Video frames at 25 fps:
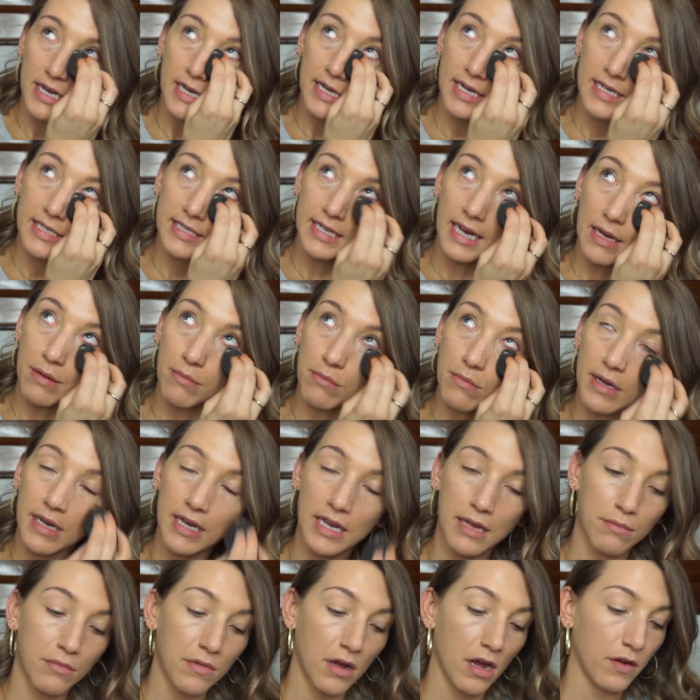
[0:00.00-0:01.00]
is a
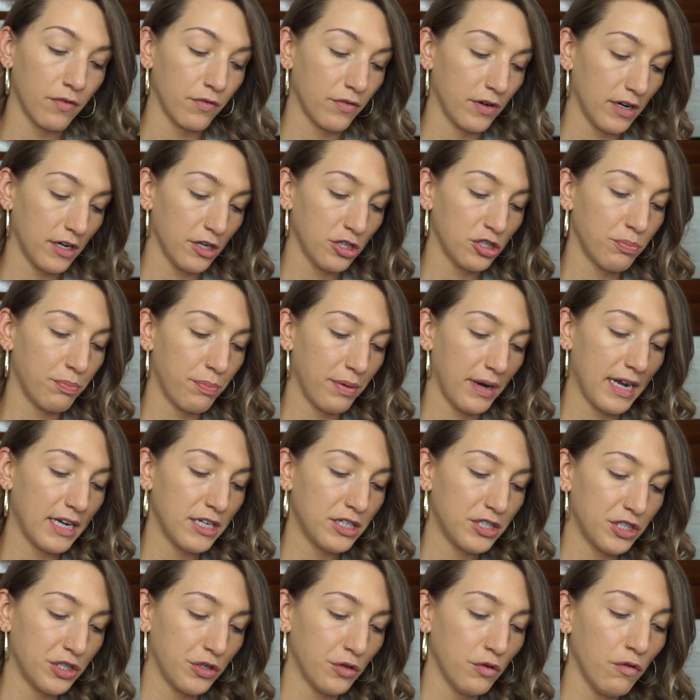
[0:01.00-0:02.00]
medium coverage, but I
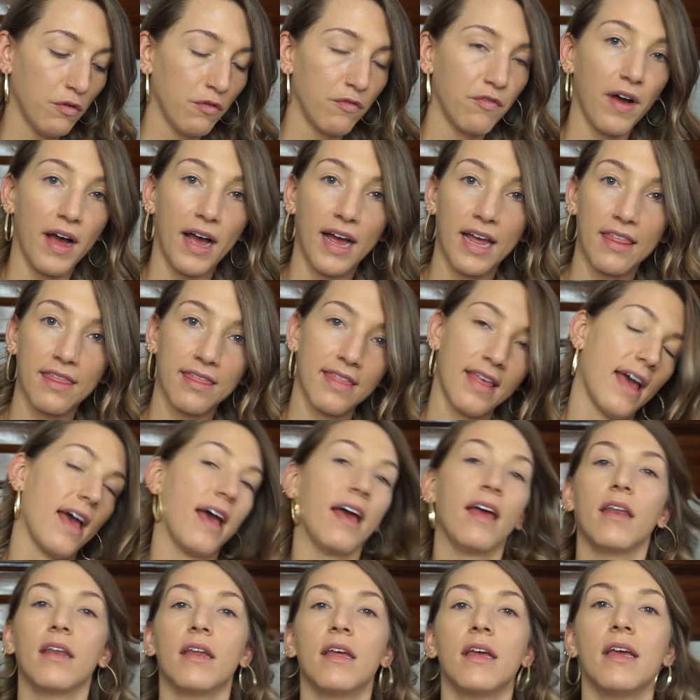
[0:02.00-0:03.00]
do find
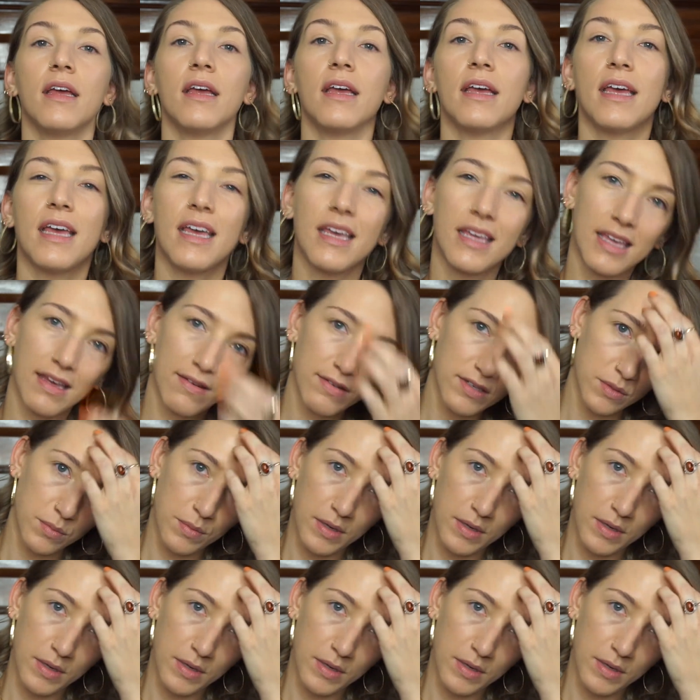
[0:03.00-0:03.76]
that it gives